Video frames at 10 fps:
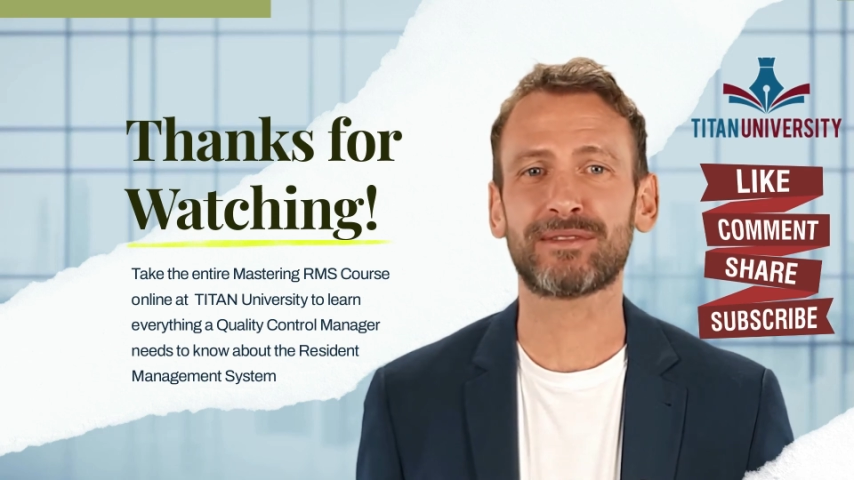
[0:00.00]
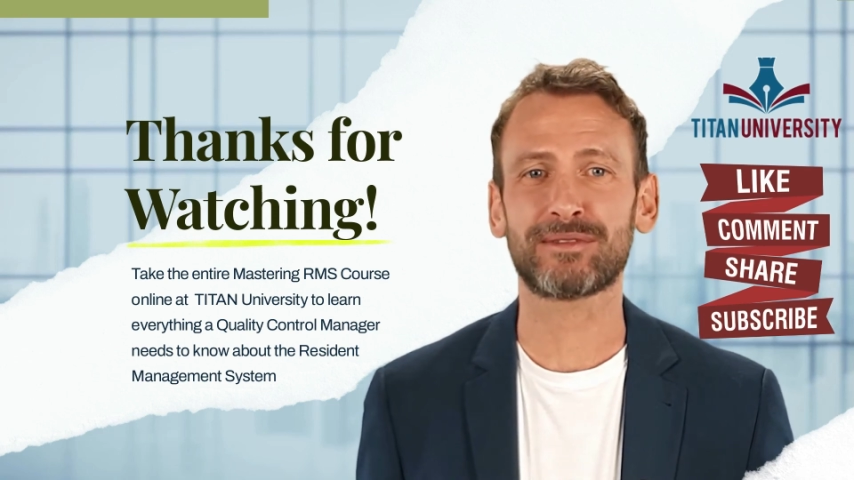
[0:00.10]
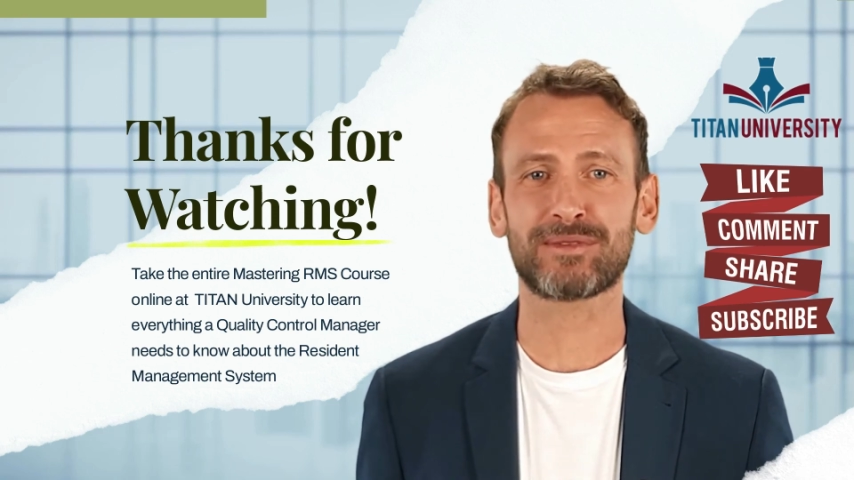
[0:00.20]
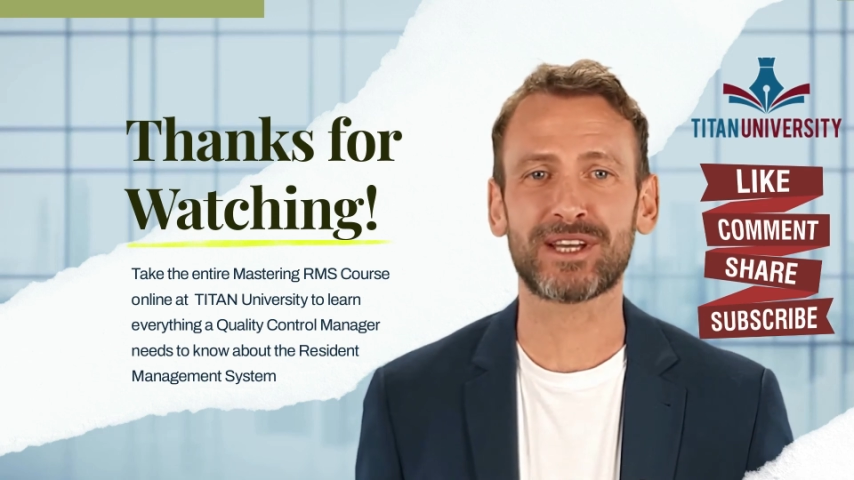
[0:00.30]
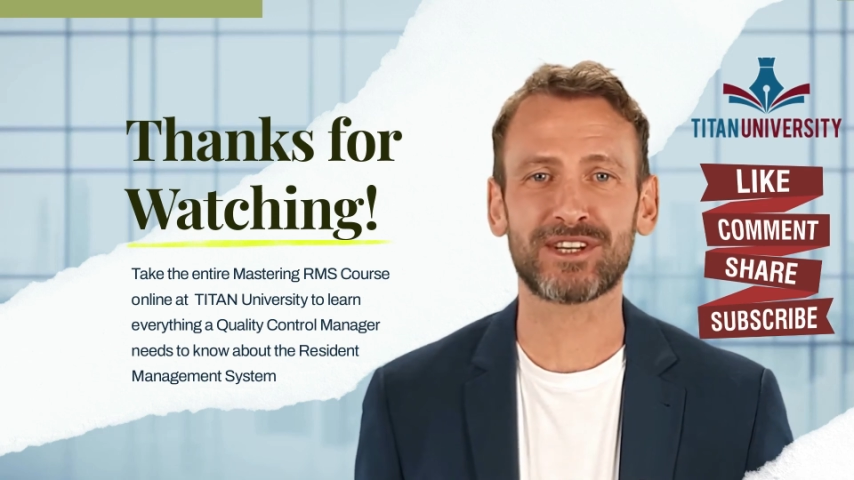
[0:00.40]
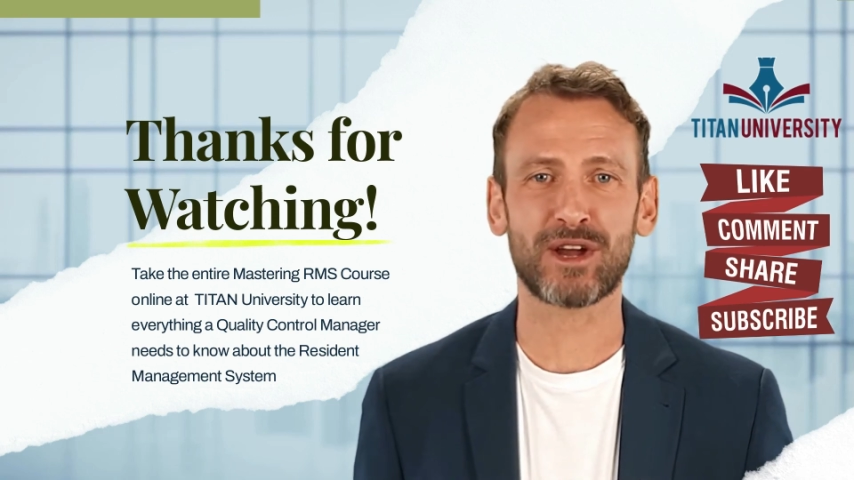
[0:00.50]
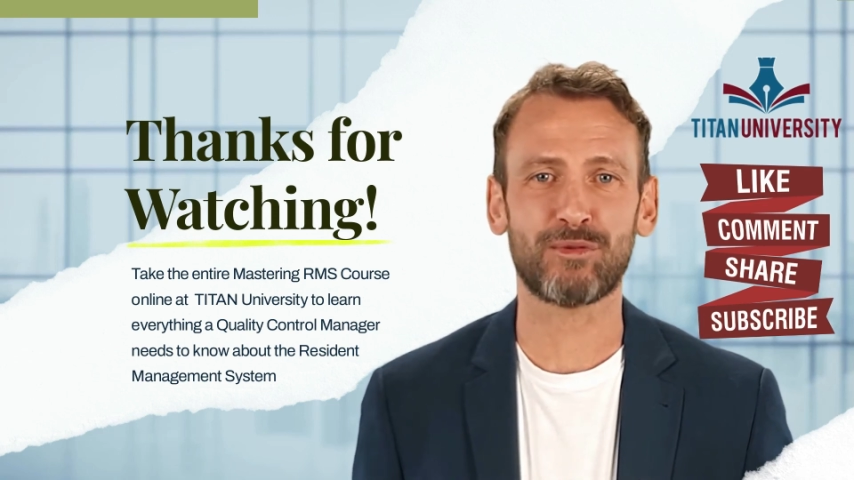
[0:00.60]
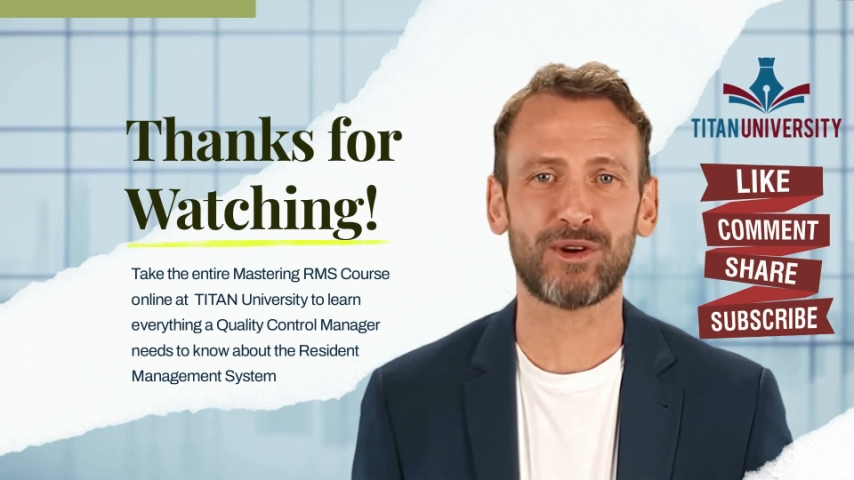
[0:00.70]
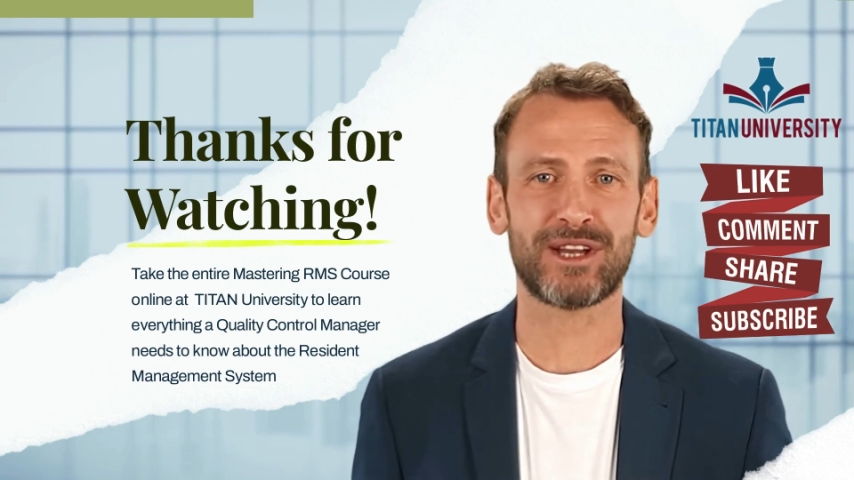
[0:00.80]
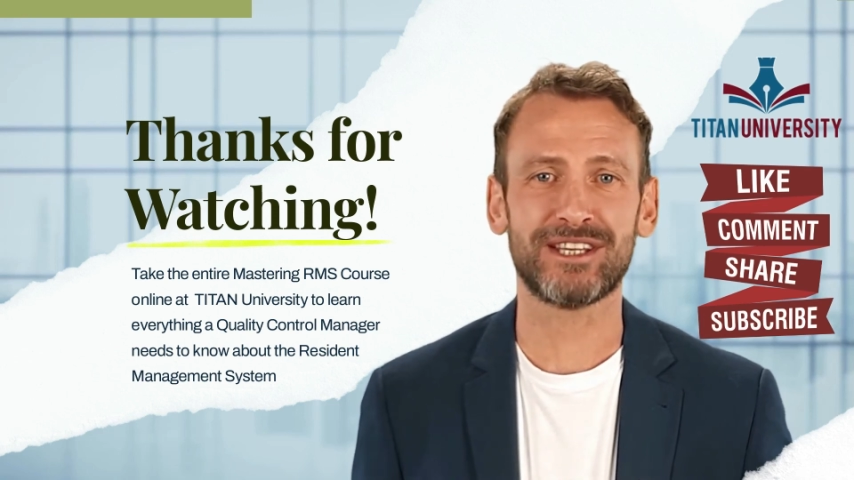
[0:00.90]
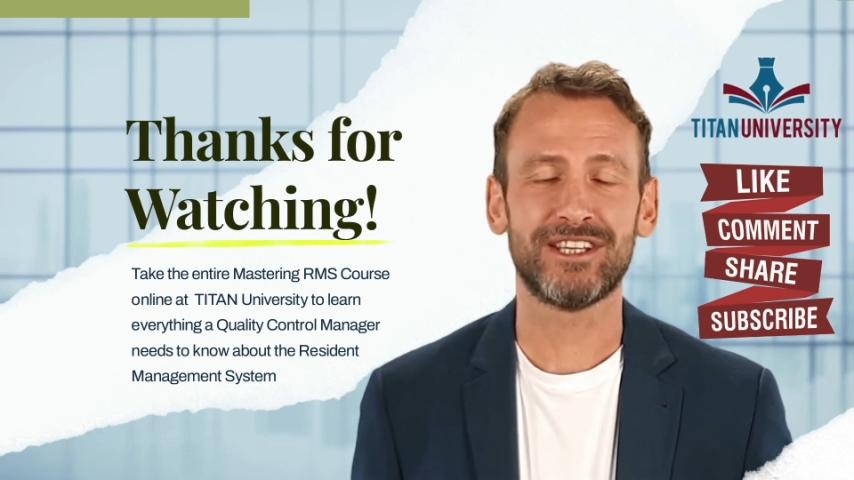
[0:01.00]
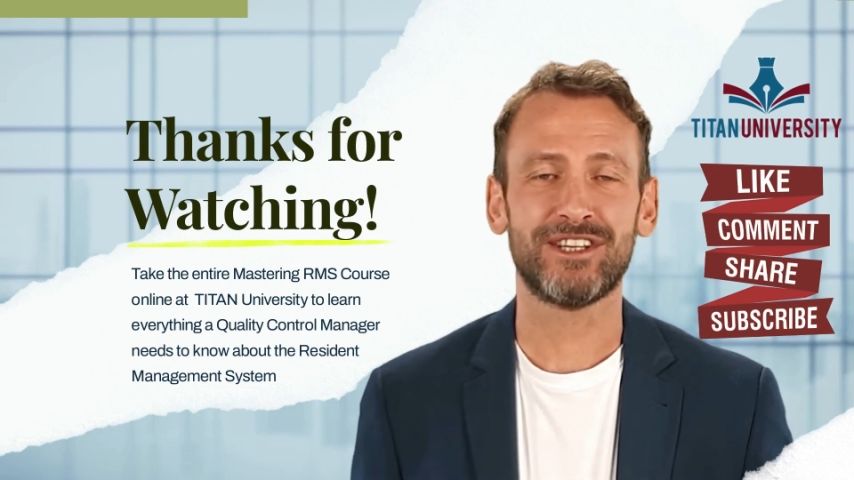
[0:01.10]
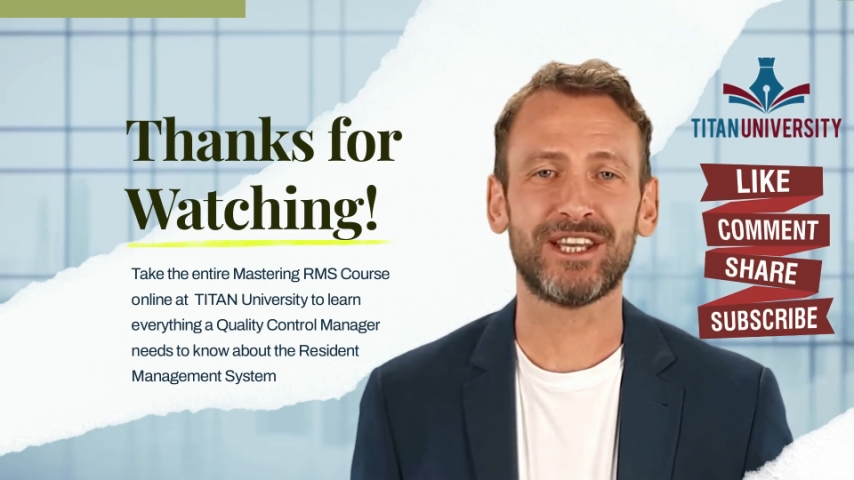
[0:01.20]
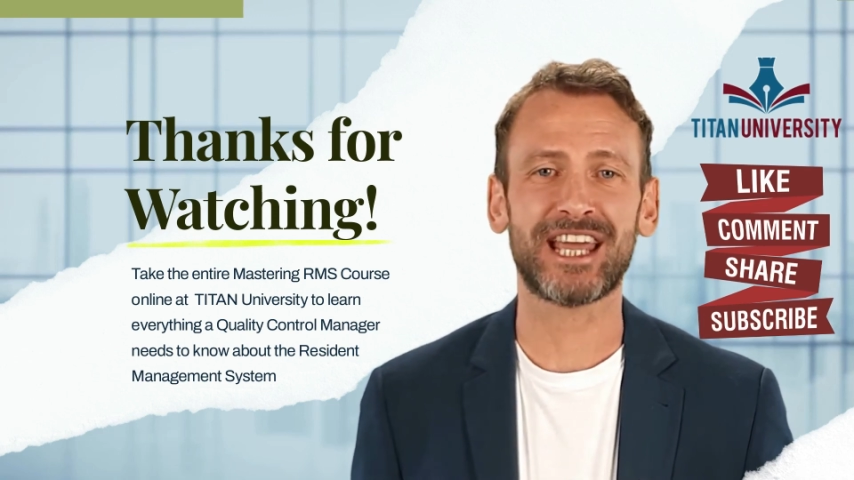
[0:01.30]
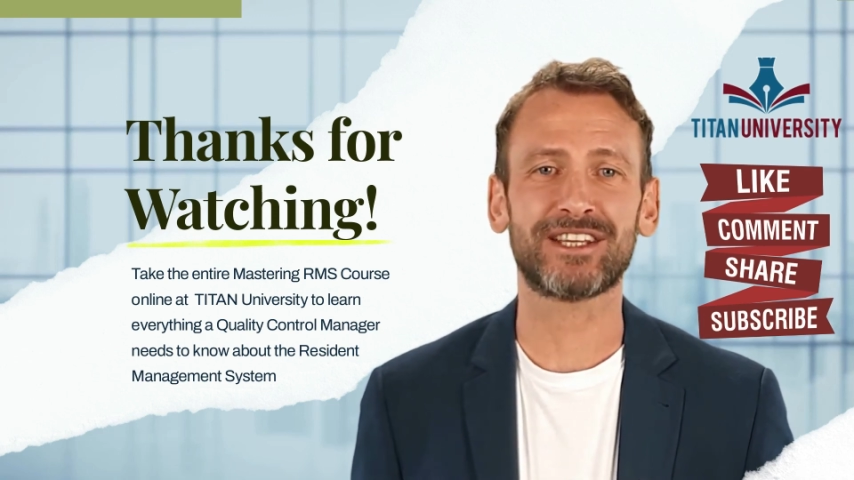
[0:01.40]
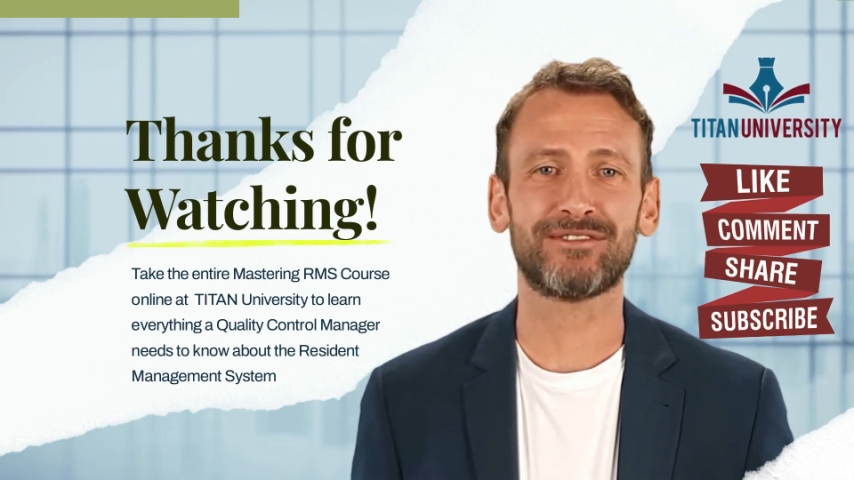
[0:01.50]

But no worries if you can't